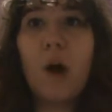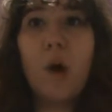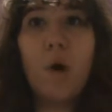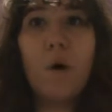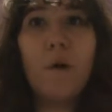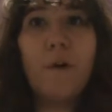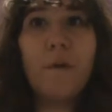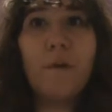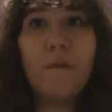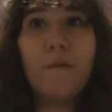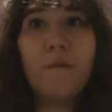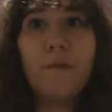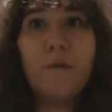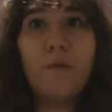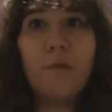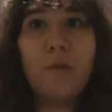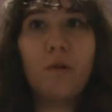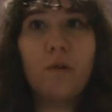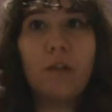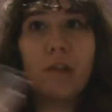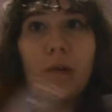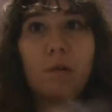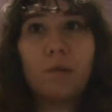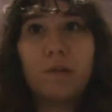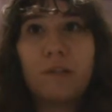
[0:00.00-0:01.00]

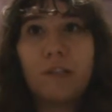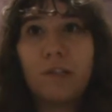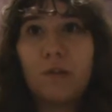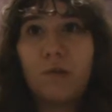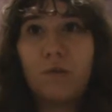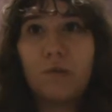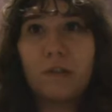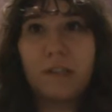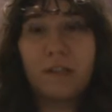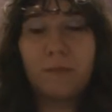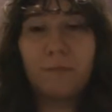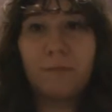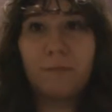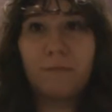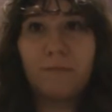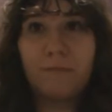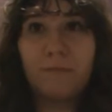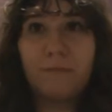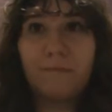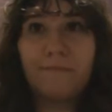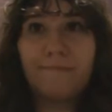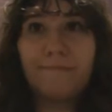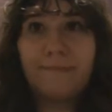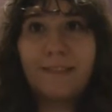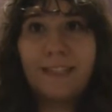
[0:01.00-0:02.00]
overall it was an
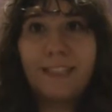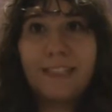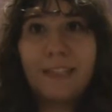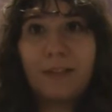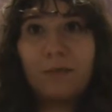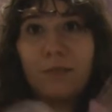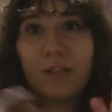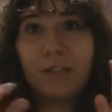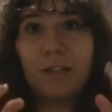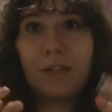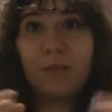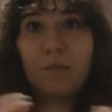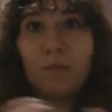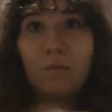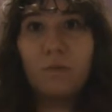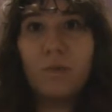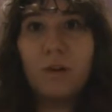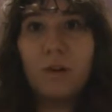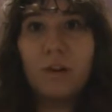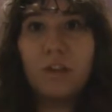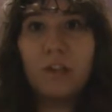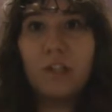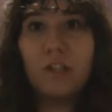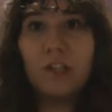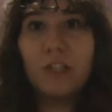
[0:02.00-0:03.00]
awesome series to
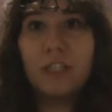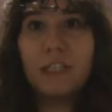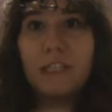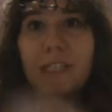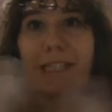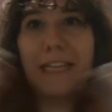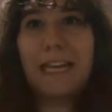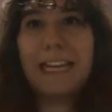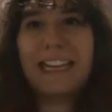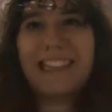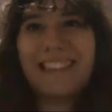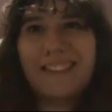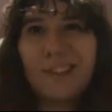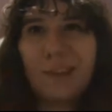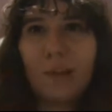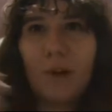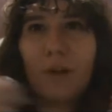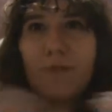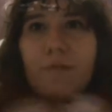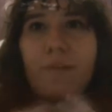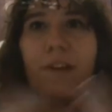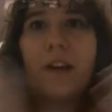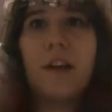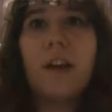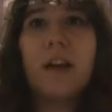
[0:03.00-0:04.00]
watch. Said it's
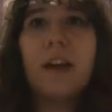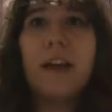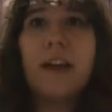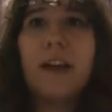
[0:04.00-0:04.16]
over.